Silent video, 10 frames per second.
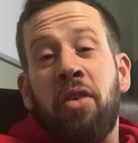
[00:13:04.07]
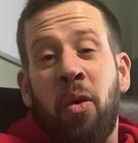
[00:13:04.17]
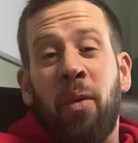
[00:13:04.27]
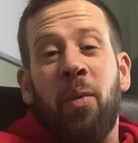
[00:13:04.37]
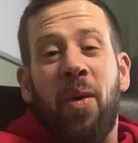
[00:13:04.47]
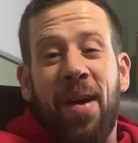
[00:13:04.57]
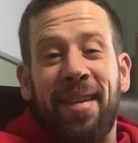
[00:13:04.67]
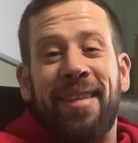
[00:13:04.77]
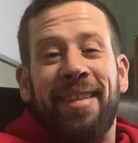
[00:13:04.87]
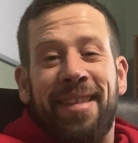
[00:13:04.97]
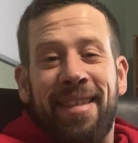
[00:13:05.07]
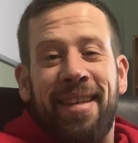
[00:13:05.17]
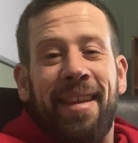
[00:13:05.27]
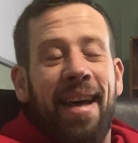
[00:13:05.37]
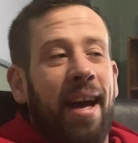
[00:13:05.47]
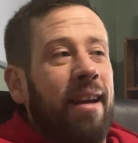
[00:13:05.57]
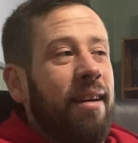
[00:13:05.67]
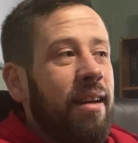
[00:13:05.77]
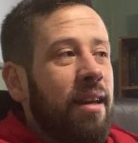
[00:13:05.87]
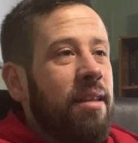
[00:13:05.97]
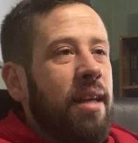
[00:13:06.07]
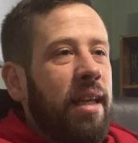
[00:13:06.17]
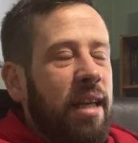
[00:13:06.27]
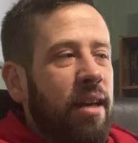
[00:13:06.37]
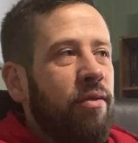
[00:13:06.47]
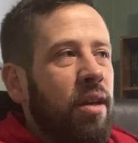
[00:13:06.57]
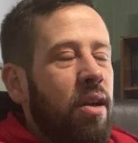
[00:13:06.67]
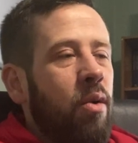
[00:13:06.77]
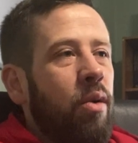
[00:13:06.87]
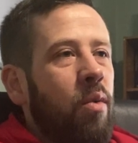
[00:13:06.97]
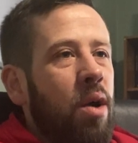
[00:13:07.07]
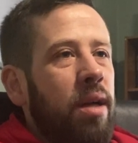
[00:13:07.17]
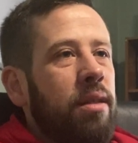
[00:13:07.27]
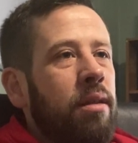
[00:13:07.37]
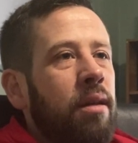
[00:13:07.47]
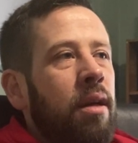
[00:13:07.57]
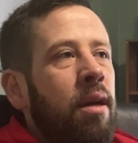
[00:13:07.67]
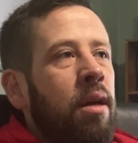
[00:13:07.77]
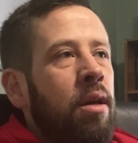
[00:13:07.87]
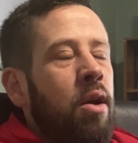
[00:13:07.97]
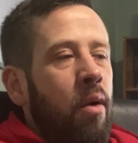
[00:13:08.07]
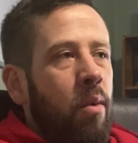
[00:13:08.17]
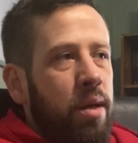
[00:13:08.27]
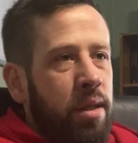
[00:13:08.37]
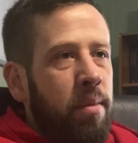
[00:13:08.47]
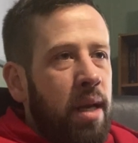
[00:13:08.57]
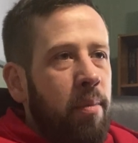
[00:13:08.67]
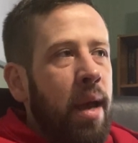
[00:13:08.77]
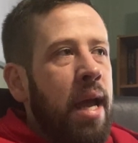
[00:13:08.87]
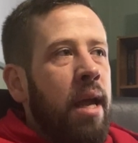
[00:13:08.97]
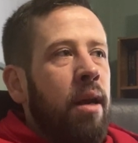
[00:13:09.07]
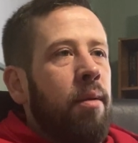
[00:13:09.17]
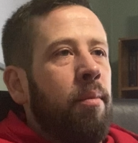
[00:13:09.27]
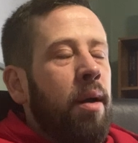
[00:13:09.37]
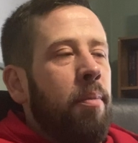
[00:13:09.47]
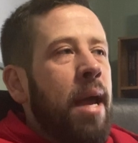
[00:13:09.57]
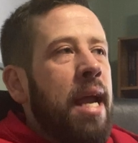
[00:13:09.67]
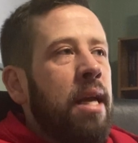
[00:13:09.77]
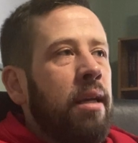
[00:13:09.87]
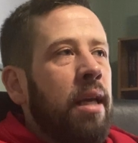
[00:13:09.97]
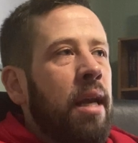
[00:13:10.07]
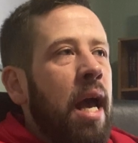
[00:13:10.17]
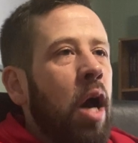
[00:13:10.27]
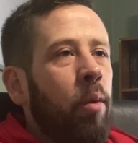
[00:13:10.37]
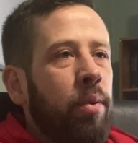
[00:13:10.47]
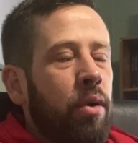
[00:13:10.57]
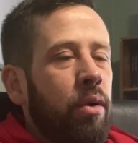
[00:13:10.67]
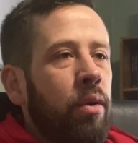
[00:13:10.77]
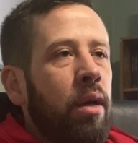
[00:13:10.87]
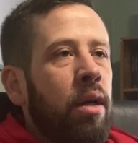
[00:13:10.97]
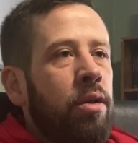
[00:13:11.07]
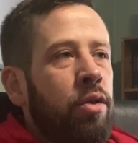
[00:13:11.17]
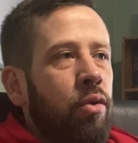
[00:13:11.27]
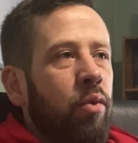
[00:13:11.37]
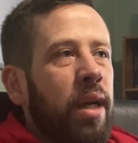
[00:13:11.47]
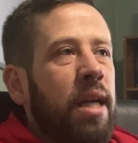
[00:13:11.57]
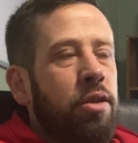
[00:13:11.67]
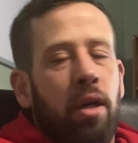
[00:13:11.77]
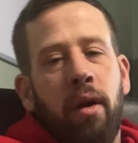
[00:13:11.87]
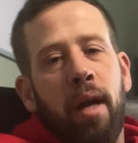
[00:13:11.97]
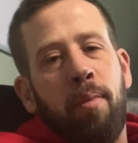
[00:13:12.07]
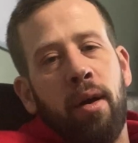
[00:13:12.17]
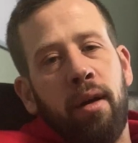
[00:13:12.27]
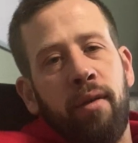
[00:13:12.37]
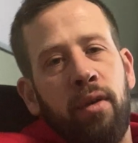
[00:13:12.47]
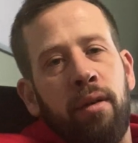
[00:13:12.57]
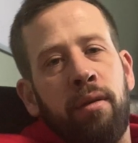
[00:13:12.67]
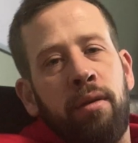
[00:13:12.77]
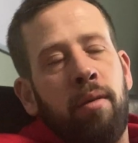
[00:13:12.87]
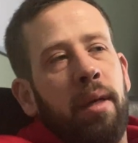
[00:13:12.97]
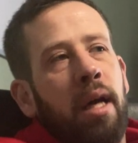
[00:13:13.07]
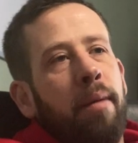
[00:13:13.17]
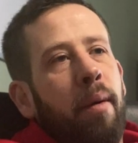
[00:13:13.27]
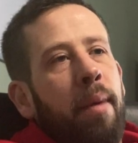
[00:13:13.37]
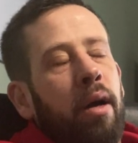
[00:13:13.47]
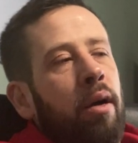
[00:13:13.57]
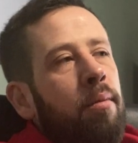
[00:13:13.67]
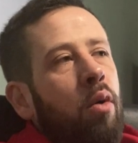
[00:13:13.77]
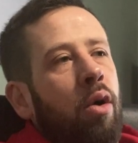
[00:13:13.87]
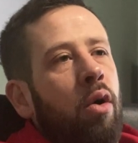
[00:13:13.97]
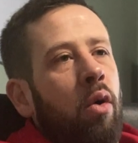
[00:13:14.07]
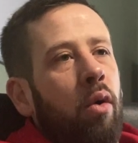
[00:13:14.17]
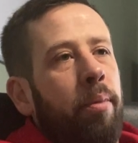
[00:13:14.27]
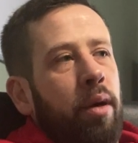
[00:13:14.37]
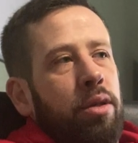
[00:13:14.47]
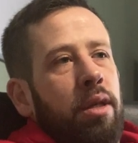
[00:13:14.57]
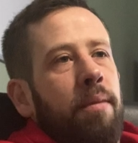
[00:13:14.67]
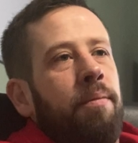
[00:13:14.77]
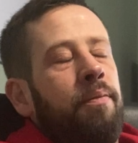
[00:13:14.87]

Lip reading: no one wants. Let's just say that. It is a gift that no one wants. No one wants to be in pain, but pain can help you to reintegrate part of you to become a better, more whole person.